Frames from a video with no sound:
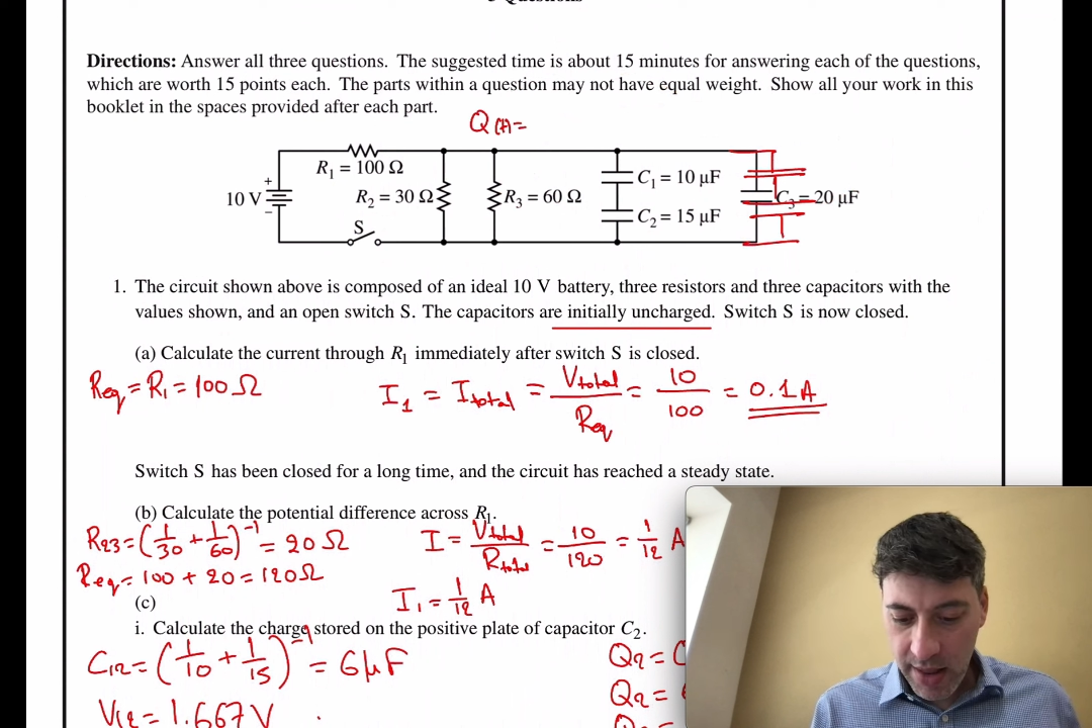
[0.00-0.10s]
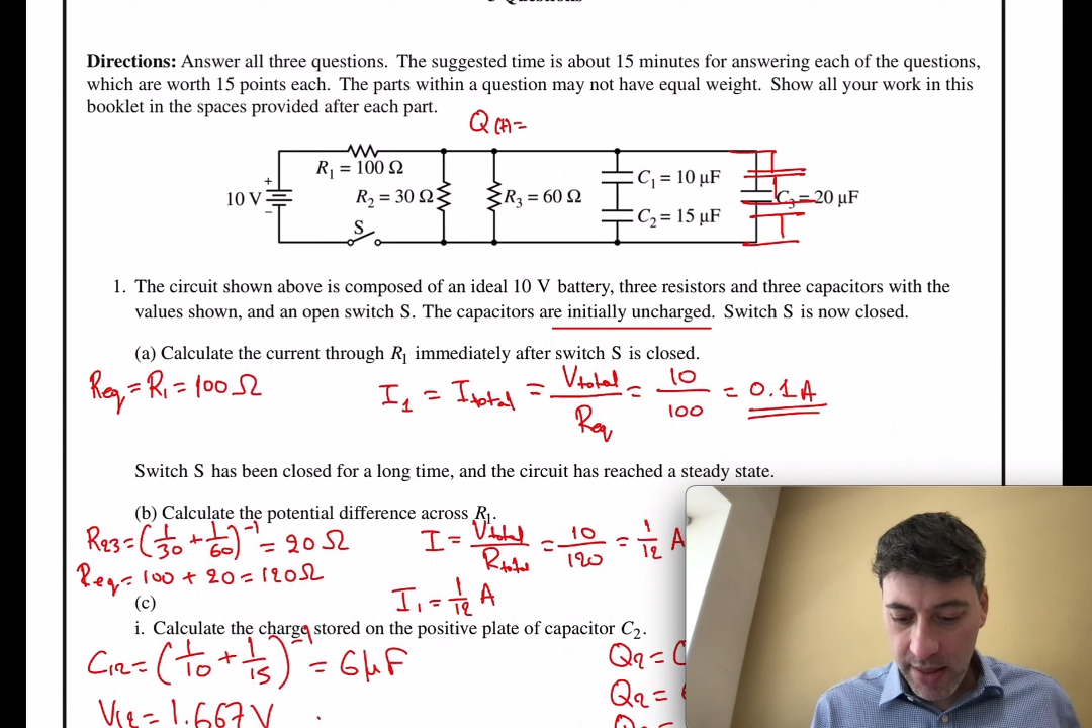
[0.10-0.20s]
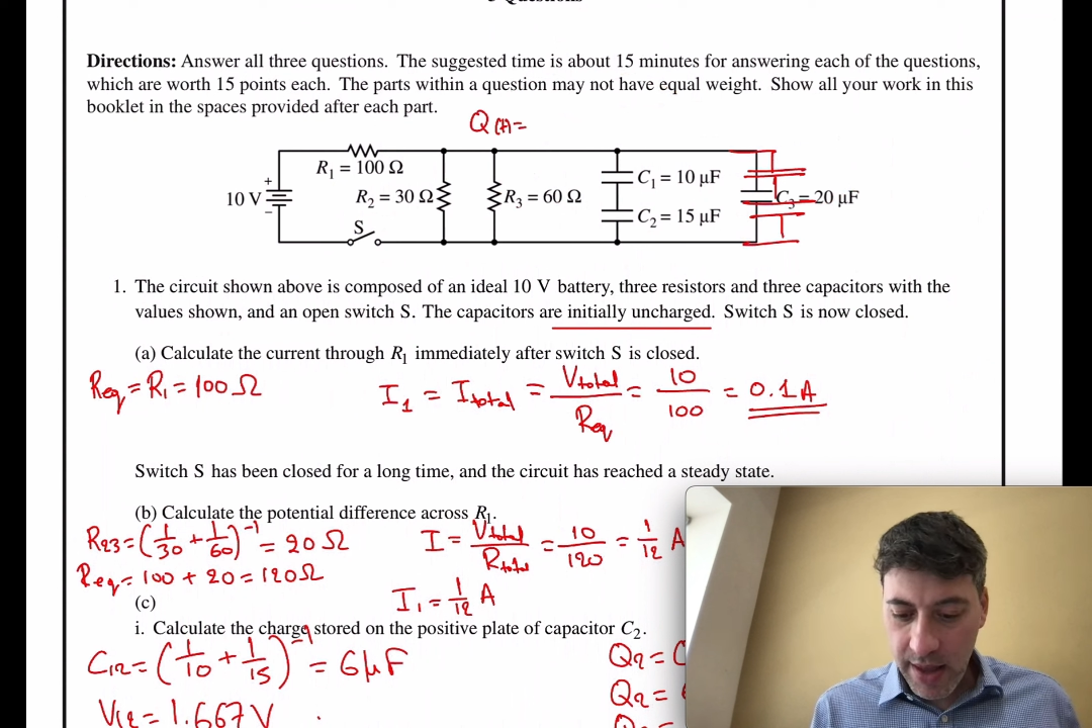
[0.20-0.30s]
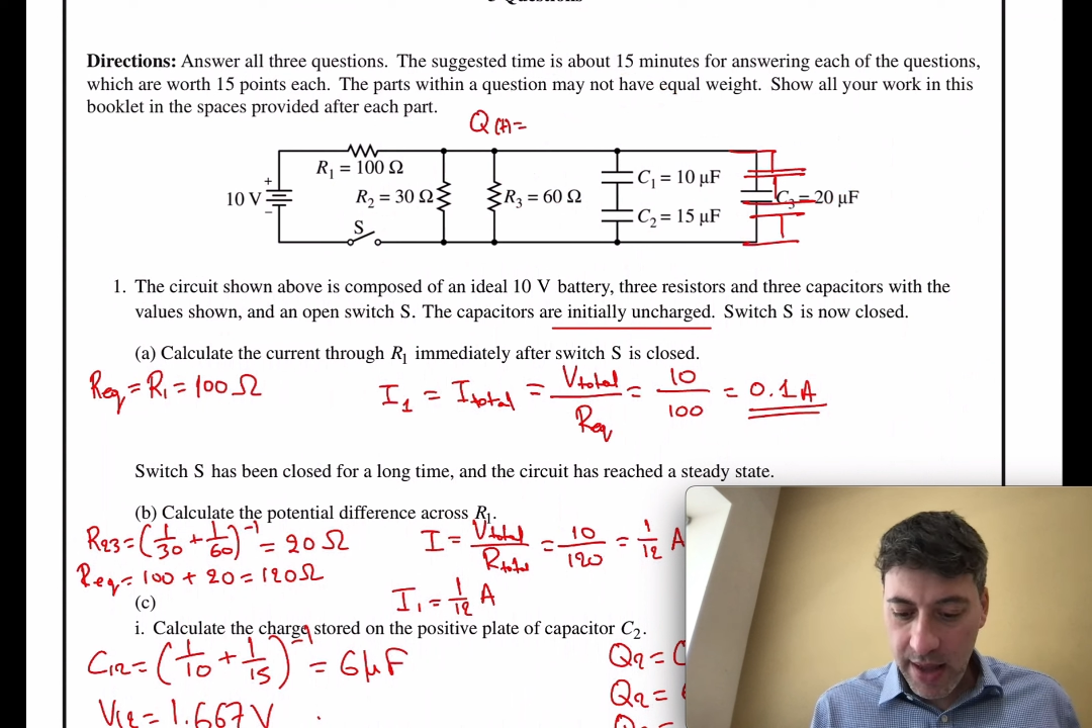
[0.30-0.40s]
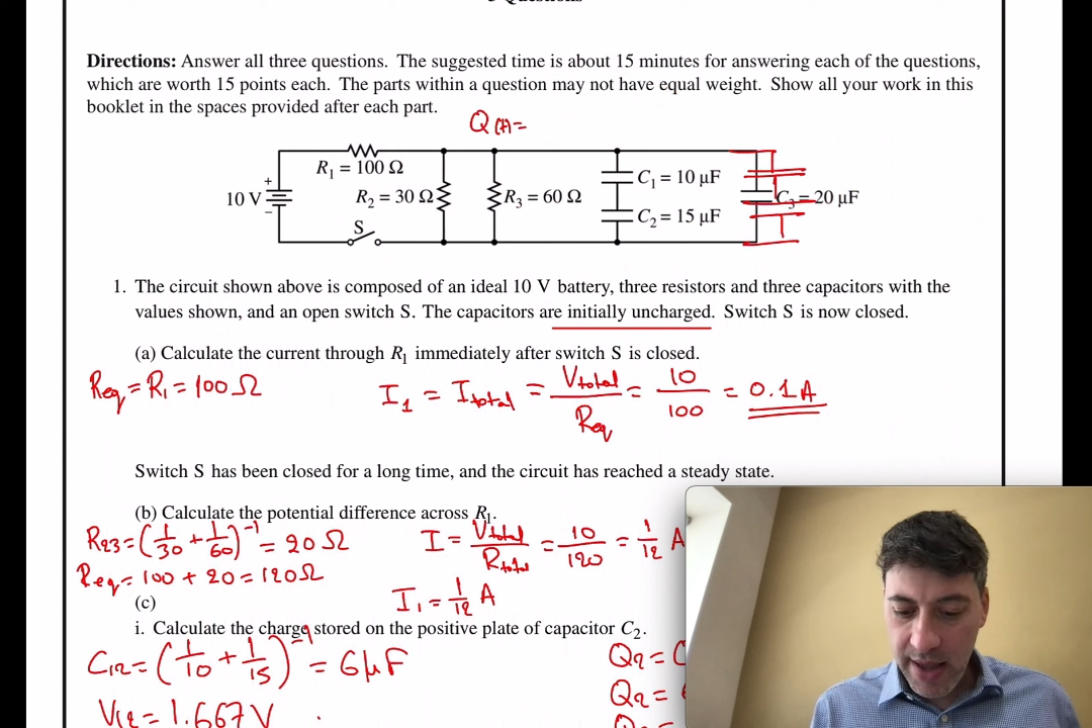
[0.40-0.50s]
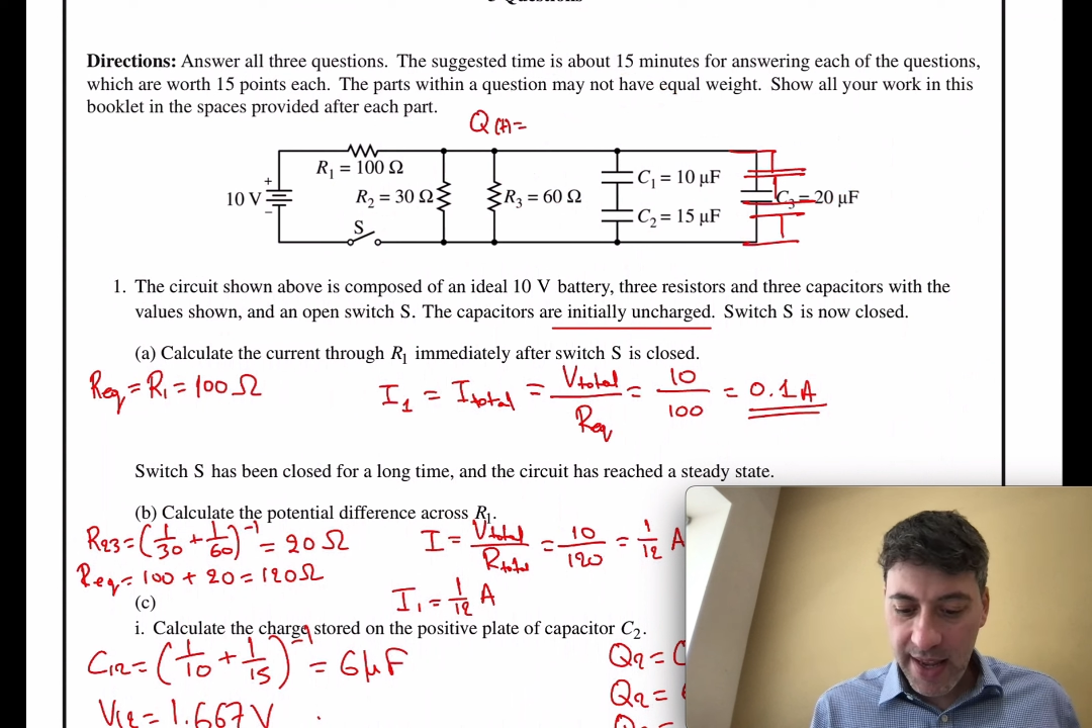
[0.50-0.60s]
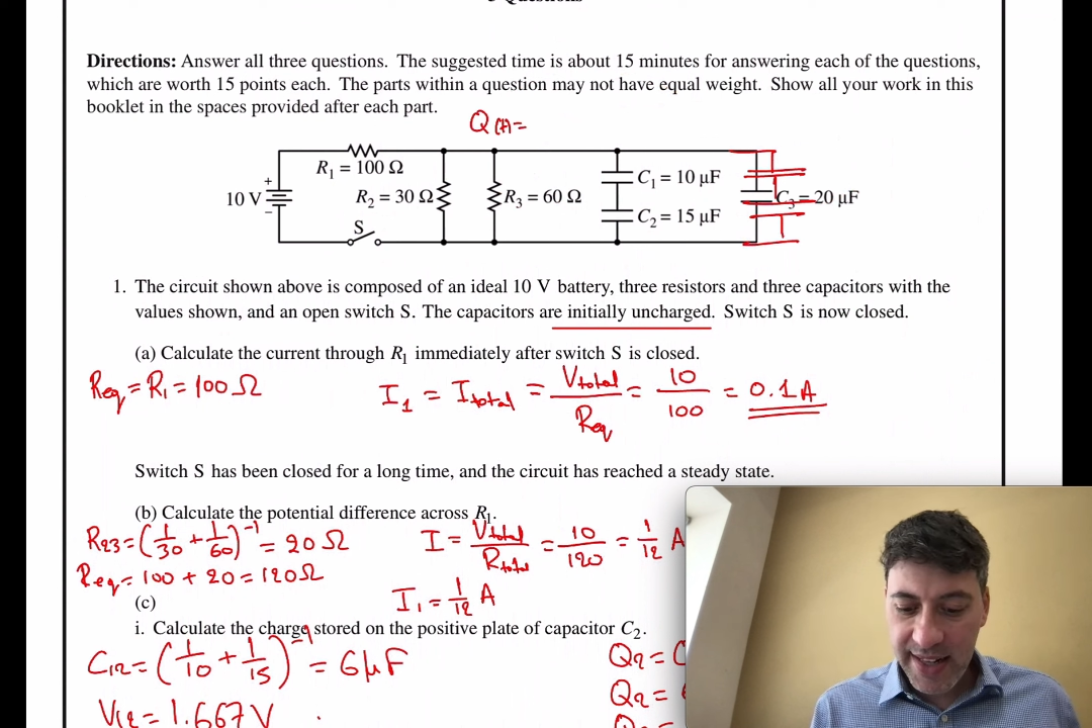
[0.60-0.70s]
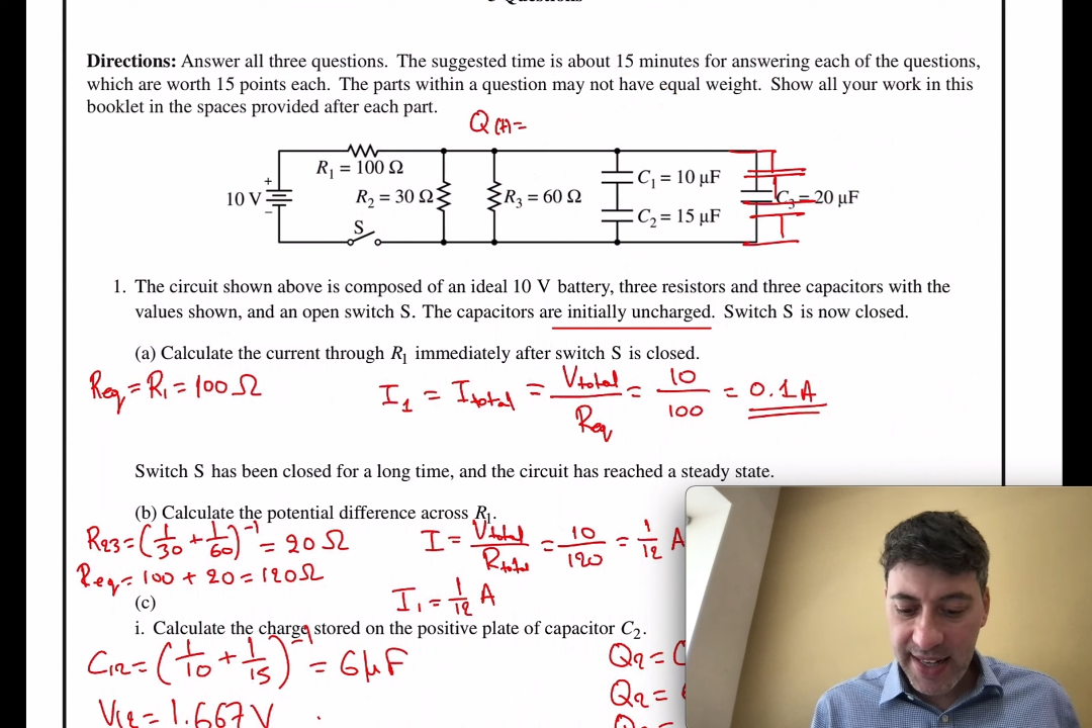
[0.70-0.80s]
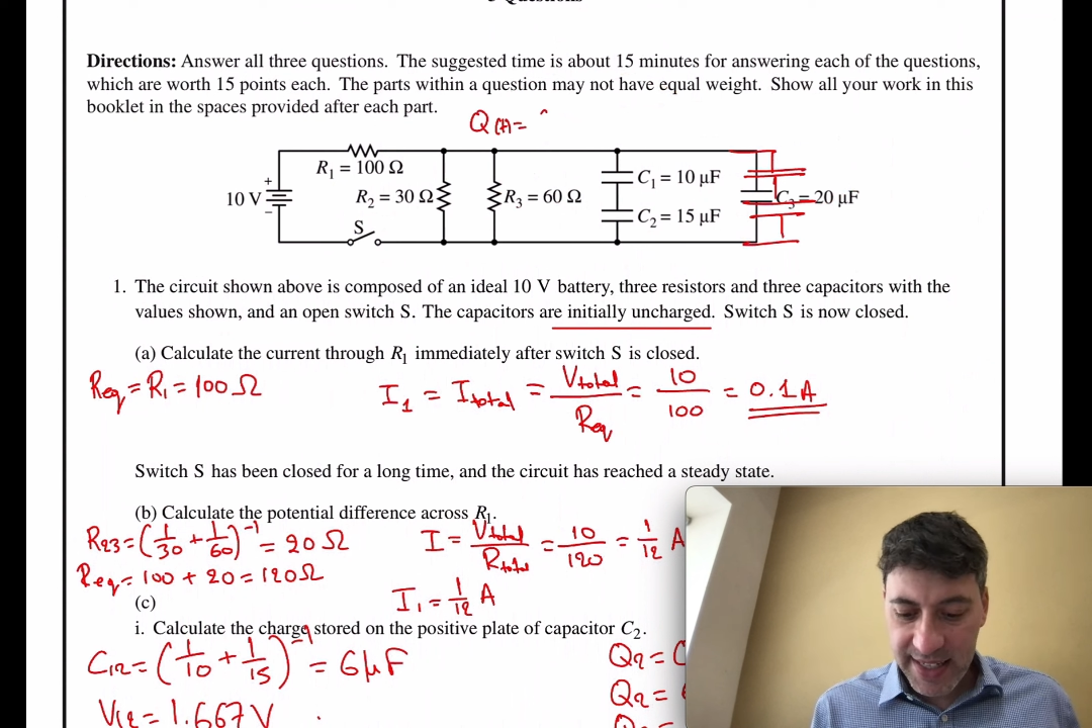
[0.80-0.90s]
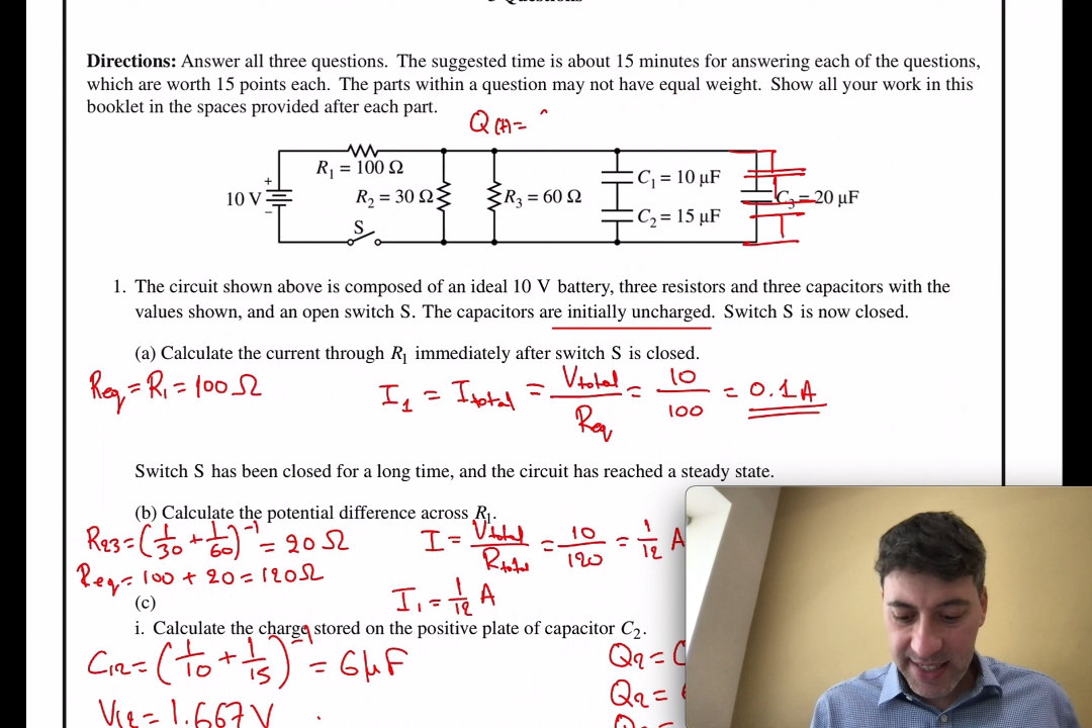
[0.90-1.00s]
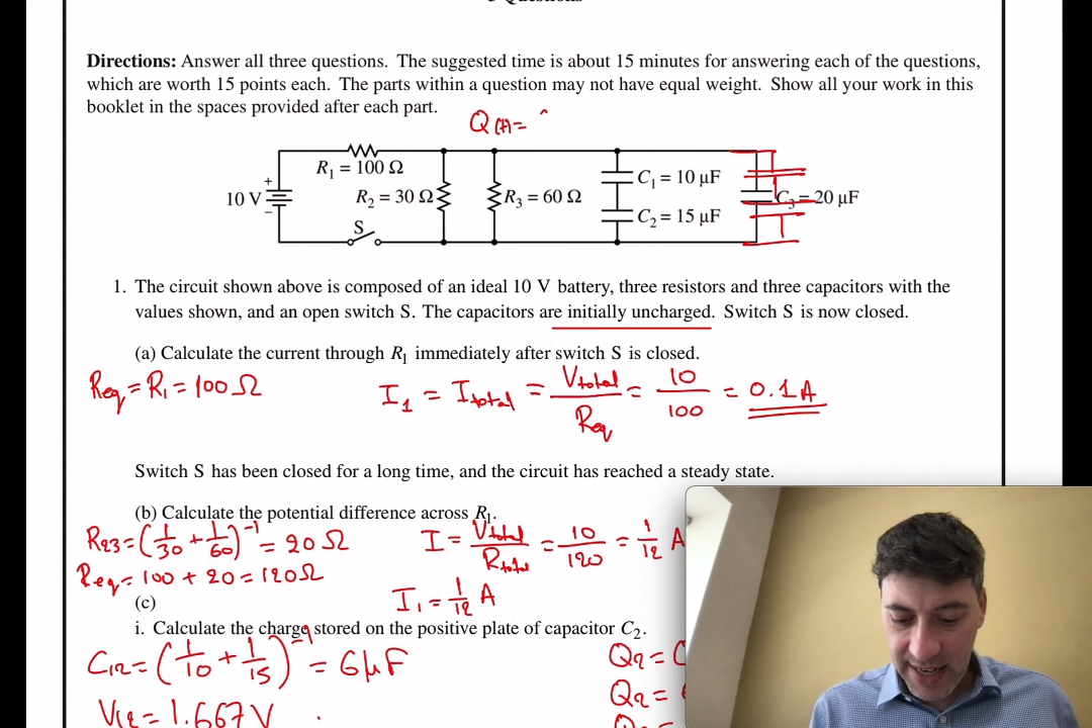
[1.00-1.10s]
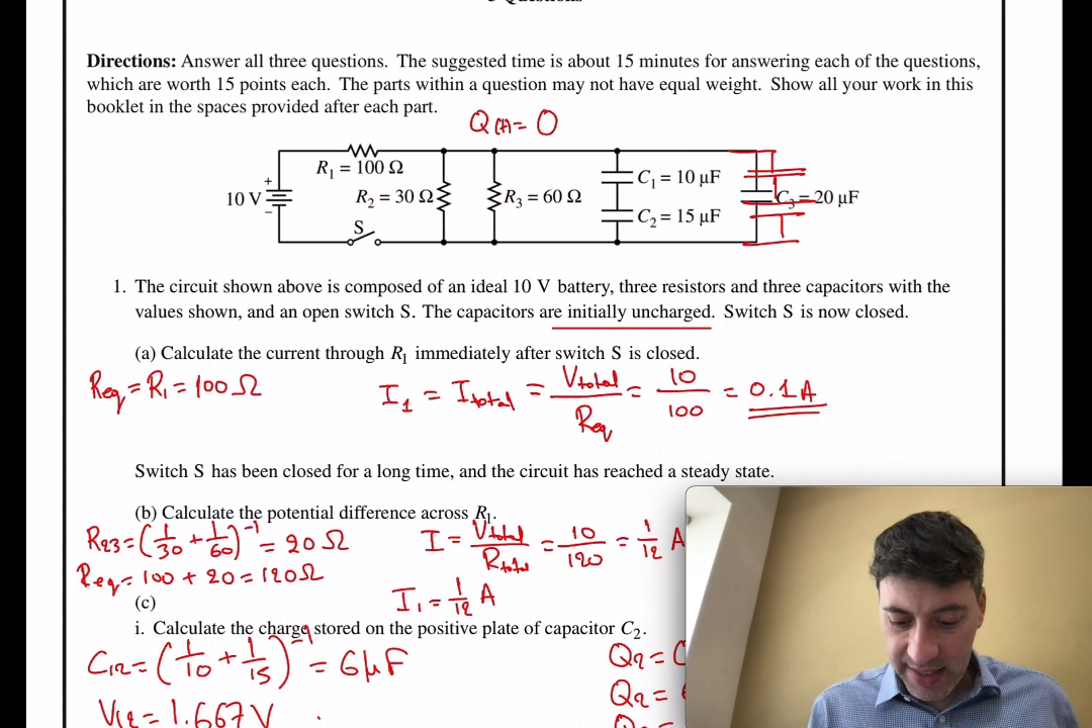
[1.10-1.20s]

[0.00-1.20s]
the initial